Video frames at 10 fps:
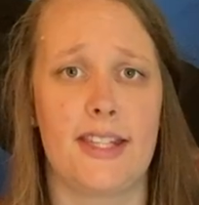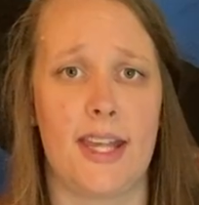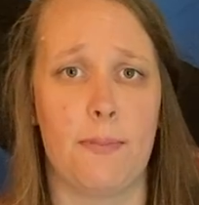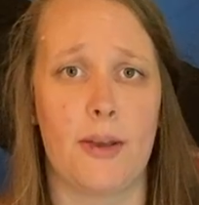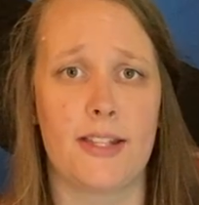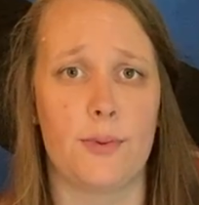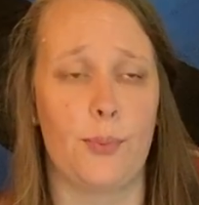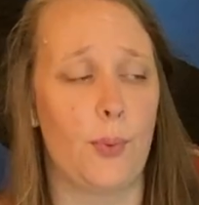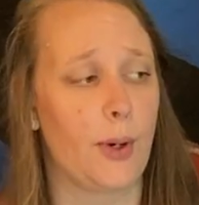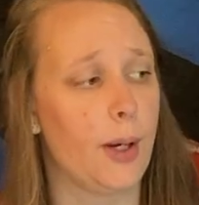keep us
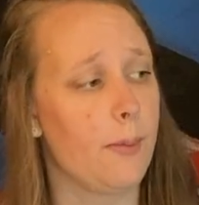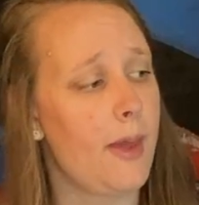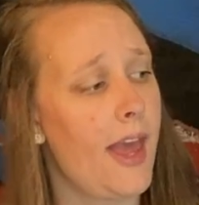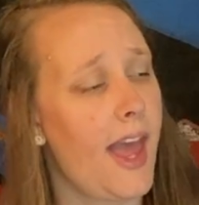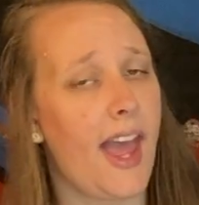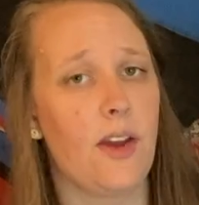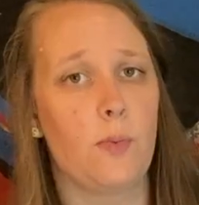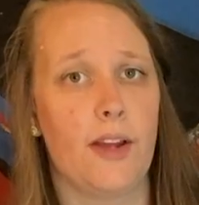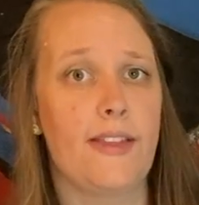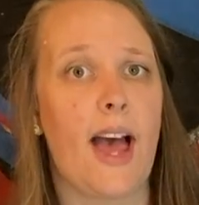warm and
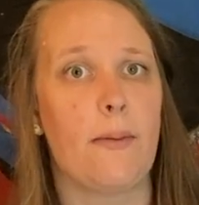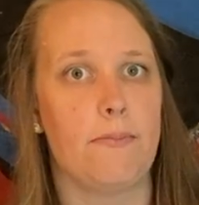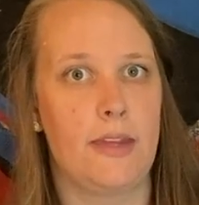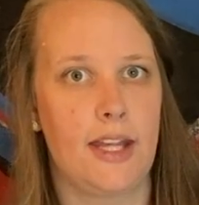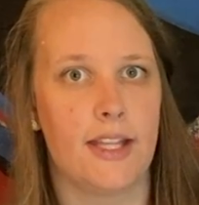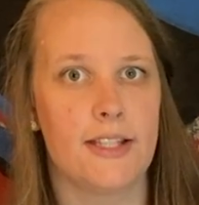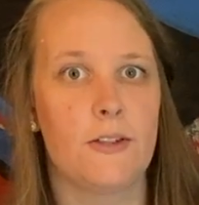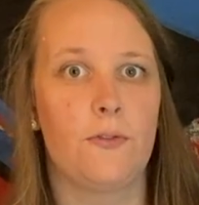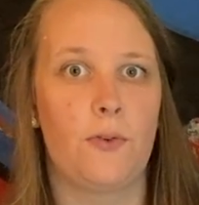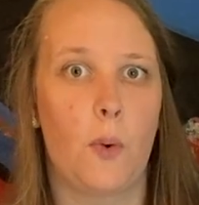what that means
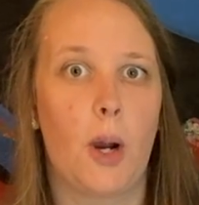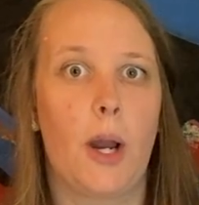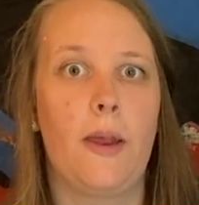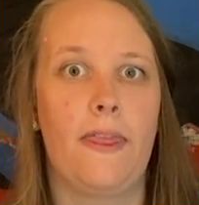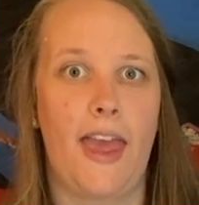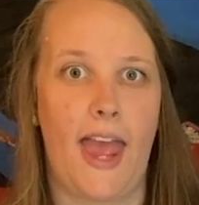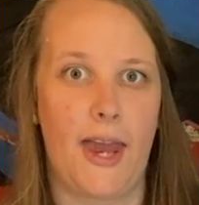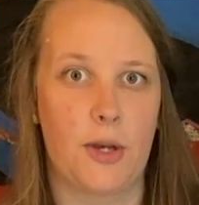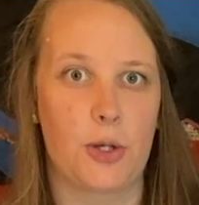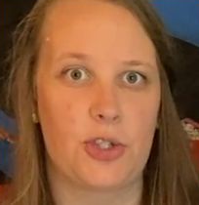for the
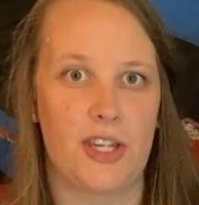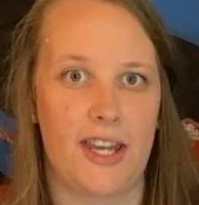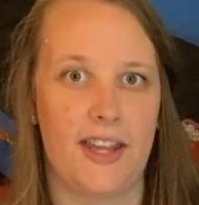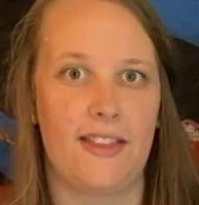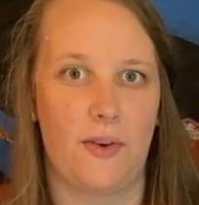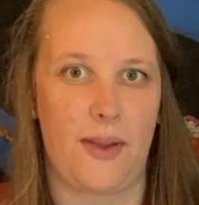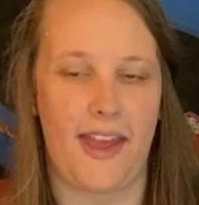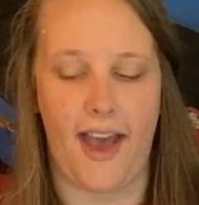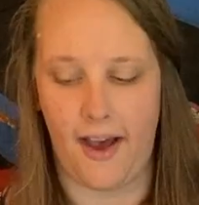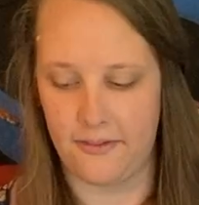energy that we
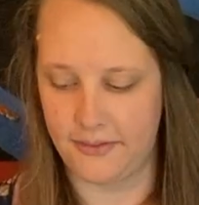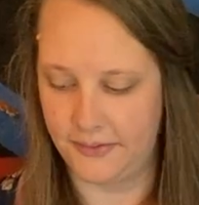have.